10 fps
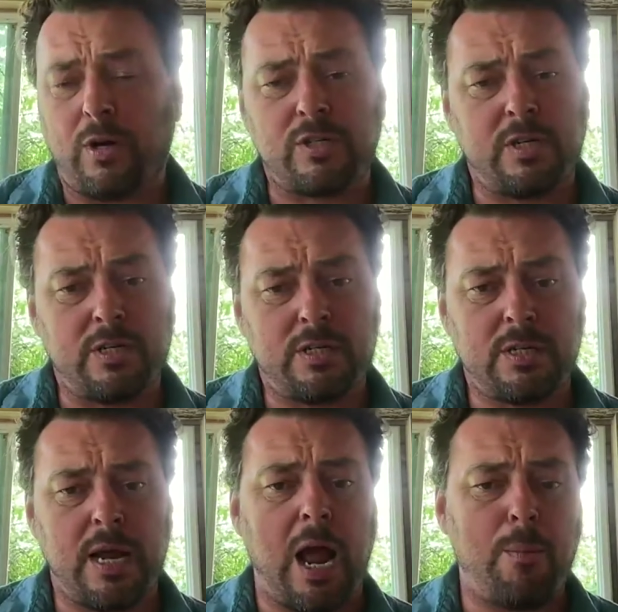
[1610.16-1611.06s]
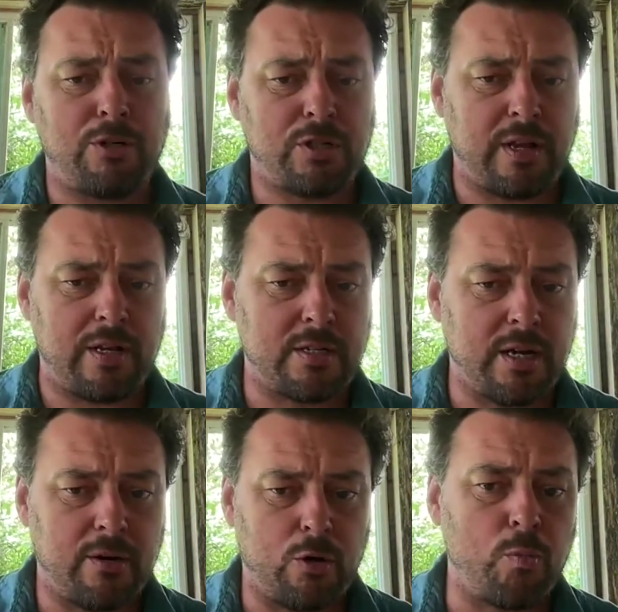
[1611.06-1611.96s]
question is how much of that is
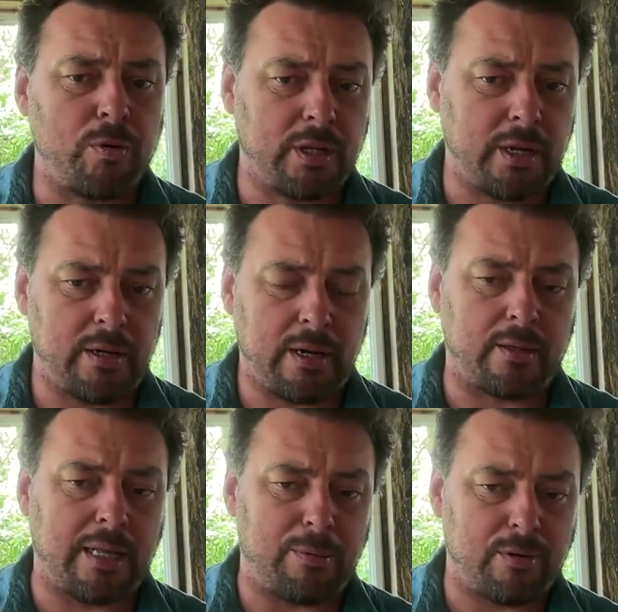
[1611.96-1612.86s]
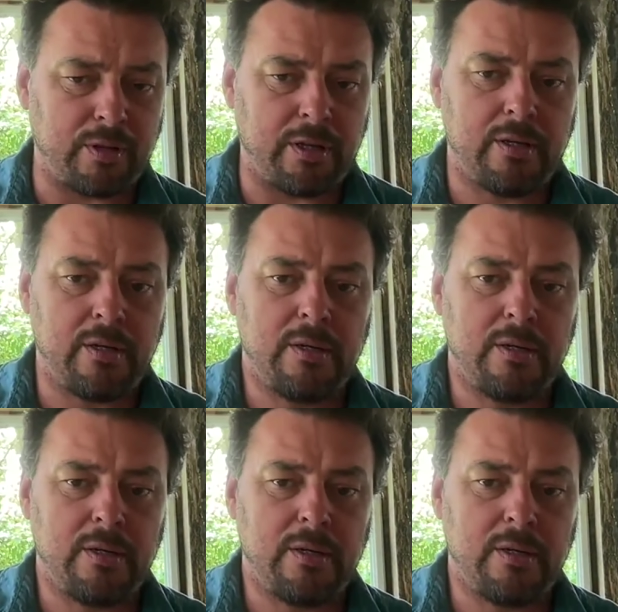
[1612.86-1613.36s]
done openly and collaboratively,